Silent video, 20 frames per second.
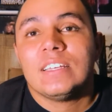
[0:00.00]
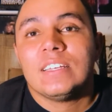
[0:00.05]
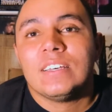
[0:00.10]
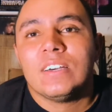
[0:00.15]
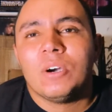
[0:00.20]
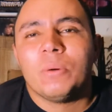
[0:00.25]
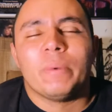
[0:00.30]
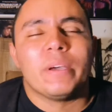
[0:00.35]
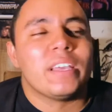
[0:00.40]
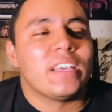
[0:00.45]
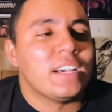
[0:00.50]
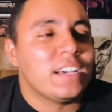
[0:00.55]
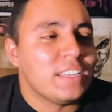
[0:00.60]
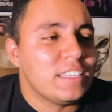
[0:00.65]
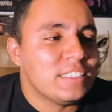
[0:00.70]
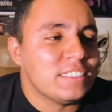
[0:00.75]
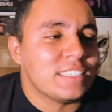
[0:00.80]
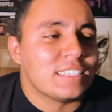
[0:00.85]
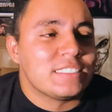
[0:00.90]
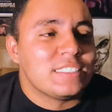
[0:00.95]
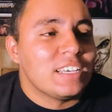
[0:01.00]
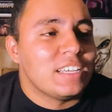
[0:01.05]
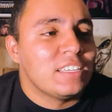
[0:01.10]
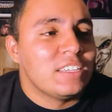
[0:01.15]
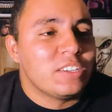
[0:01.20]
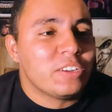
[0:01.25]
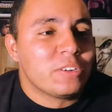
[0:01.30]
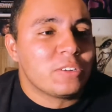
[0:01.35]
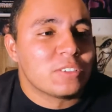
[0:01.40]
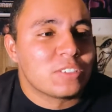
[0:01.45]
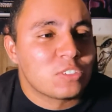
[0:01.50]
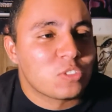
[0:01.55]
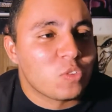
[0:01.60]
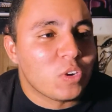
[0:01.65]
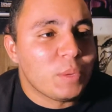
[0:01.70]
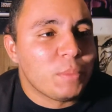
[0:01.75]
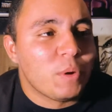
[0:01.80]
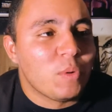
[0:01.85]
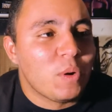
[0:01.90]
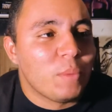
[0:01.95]
Oh my god. And he's like telling the girl to
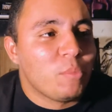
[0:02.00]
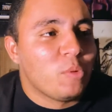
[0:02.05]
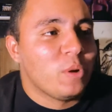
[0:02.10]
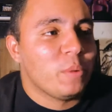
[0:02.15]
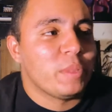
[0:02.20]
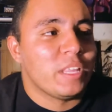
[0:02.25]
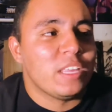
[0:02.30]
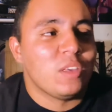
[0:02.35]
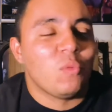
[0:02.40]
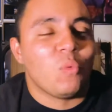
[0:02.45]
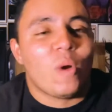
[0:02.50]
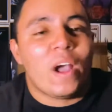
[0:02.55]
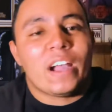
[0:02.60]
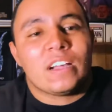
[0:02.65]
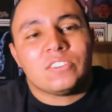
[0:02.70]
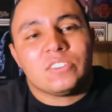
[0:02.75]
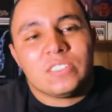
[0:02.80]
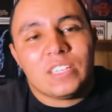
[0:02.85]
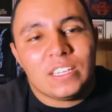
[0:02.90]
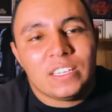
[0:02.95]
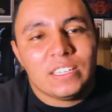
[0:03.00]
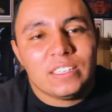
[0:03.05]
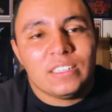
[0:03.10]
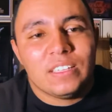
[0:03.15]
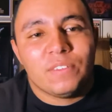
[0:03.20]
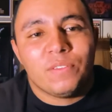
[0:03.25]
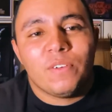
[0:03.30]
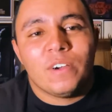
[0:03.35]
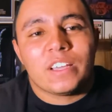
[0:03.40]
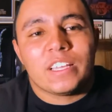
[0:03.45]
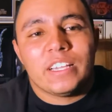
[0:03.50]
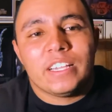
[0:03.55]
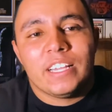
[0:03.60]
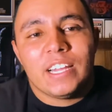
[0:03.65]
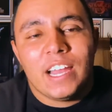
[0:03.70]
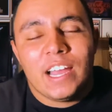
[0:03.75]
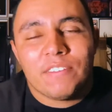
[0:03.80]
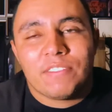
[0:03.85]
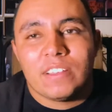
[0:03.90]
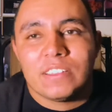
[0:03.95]
scream at one point when he whacks her down in the fucking
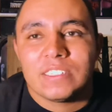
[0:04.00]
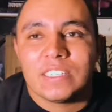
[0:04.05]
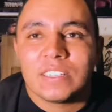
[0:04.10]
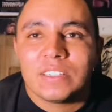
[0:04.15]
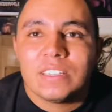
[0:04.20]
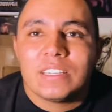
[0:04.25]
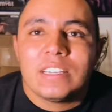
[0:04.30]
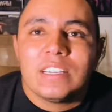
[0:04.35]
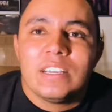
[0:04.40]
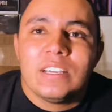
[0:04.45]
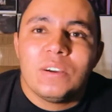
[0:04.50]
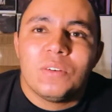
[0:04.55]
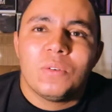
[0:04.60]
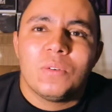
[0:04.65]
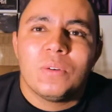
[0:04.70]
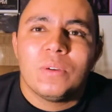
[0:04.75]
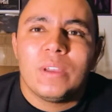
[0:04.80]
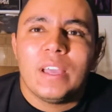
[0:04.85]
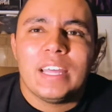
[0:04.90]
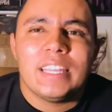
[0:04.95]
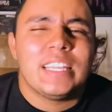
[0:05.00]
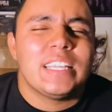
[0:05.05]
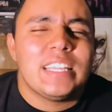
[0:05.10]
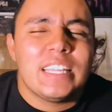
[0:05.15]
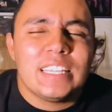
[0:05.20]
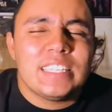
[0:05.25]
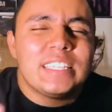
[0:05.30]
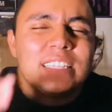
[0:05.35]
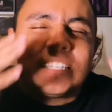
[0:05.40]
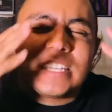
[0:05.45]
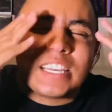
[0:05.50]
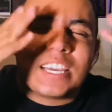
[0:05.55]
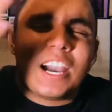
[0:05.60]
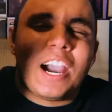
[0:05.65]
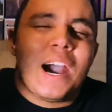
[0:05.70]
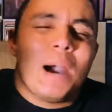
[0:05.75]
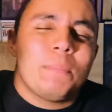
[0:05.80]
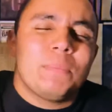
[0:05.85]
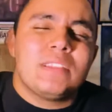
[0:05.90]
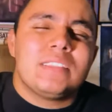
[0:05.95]
shaft. I was like, and then the
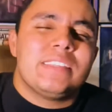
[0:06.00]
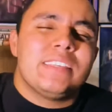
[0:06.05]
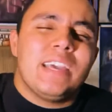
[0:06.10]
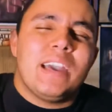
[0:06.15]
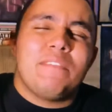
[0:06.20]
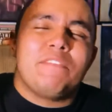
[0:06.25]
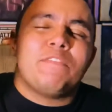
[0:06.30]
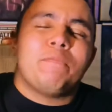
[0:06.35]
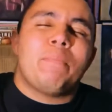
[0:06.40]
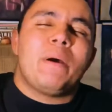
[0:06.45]
cop, does he have